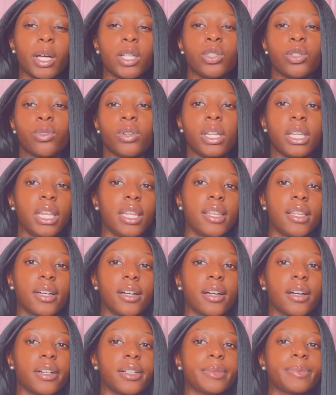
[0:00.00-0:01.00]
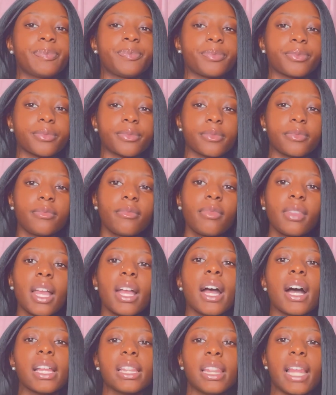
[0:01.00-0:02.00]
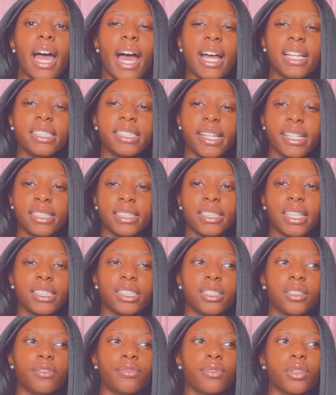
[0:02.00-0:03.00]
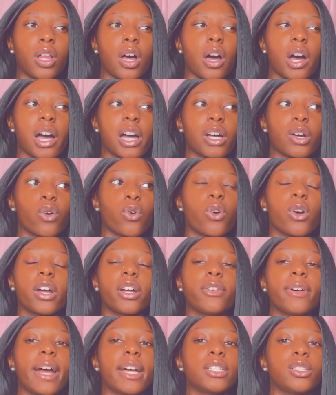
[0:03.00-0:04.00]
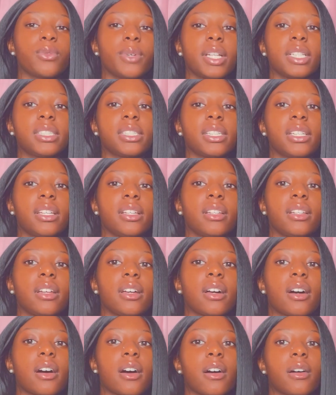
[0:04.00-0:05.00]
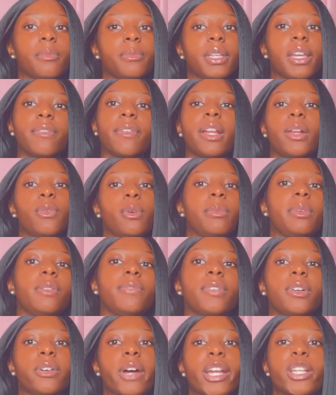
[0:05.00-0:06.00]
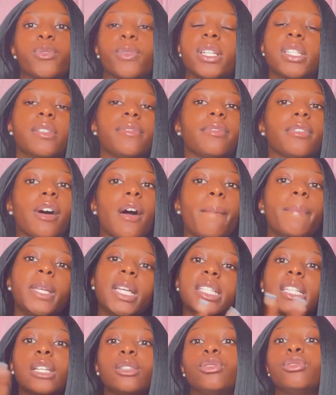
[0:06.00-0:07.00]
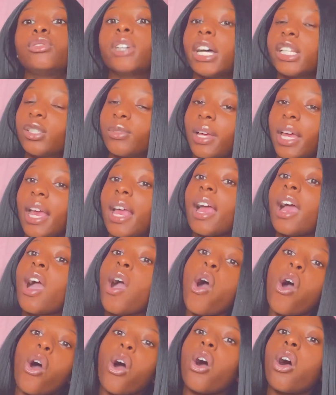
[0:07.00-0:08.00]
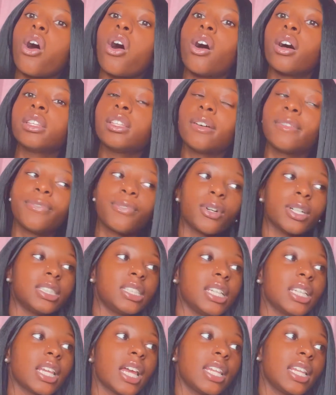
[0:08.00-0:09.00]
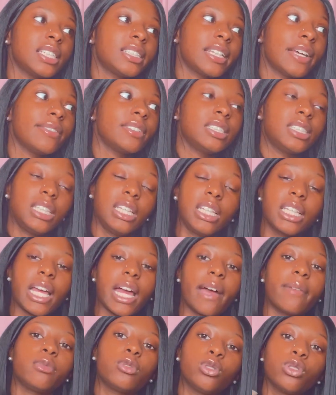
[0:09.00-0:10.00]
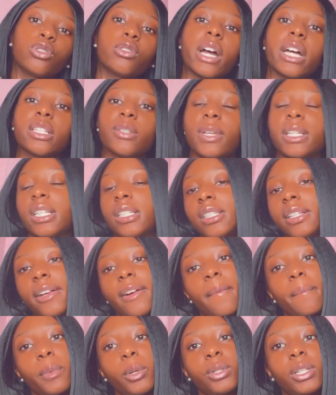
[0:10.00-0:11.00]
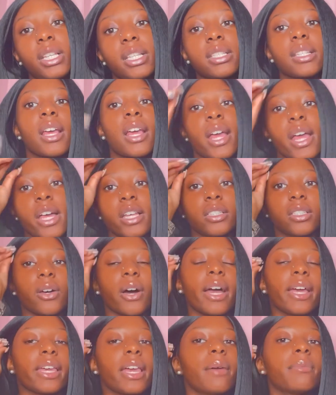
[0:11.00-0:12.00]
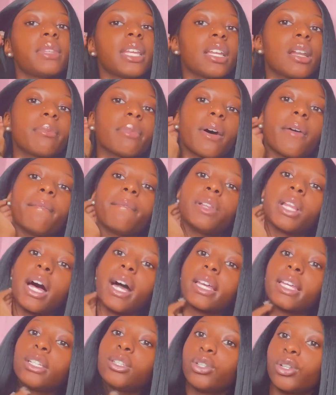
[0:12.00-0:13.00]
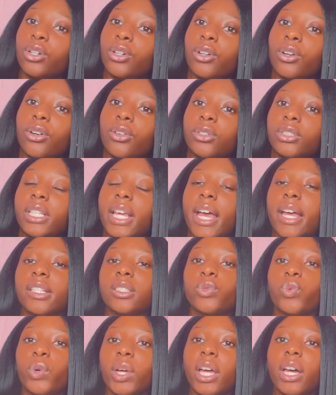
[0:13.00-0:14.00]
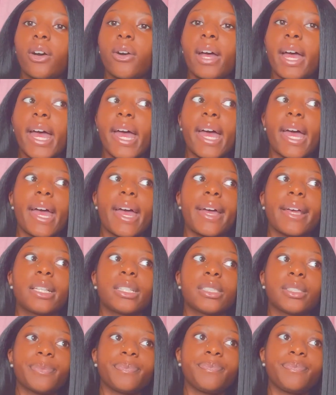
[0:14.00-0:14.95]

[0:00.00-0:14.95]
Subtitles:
doing either a lash extension vlog or a graduation, get ready with me for graduation vlog, because I do graduate on the 14th and the 17th. I have 2 graduation ceremonies, so I am thinking about vlogging those as well as